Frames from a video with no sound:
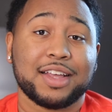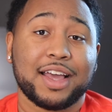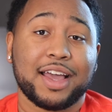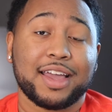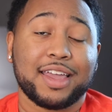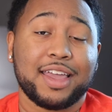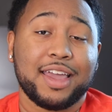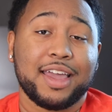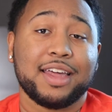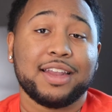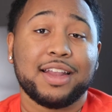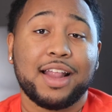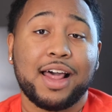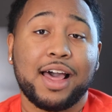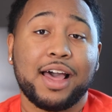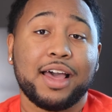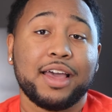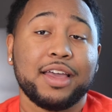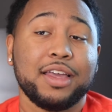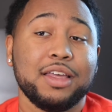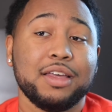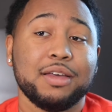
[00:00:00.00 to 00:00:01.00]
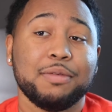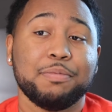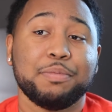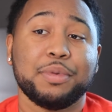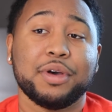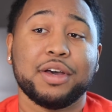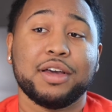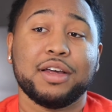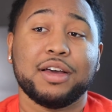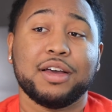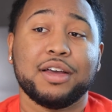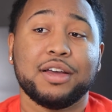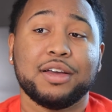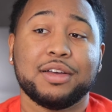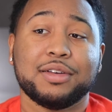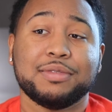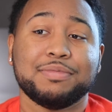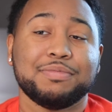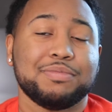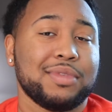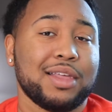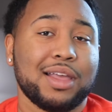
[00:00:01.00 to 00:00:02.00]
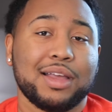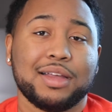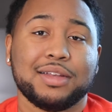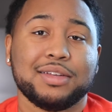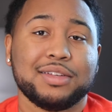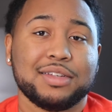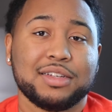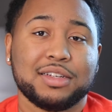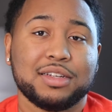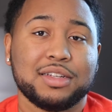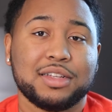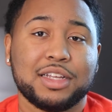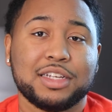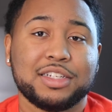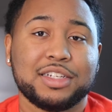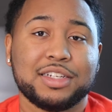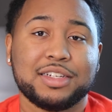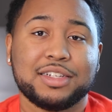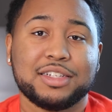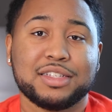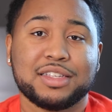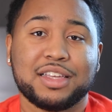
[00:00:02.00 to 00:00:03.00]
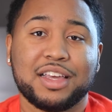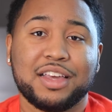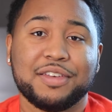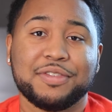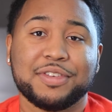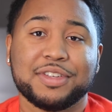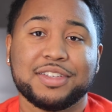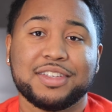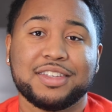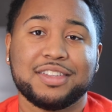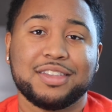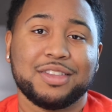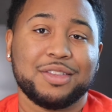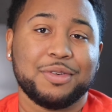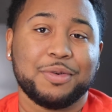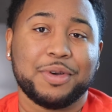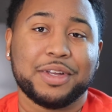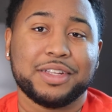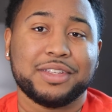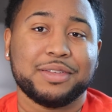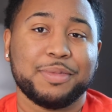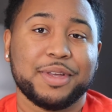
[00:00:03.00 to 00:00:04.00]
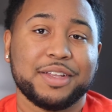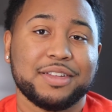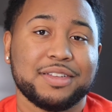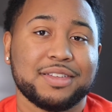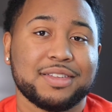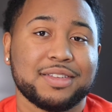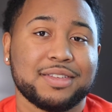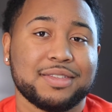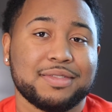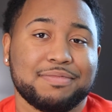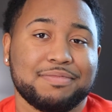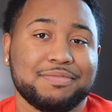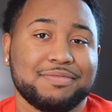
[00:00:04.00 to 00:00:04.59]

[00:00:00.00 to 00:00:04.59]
I can't lie, but they should have just gave us the white cements.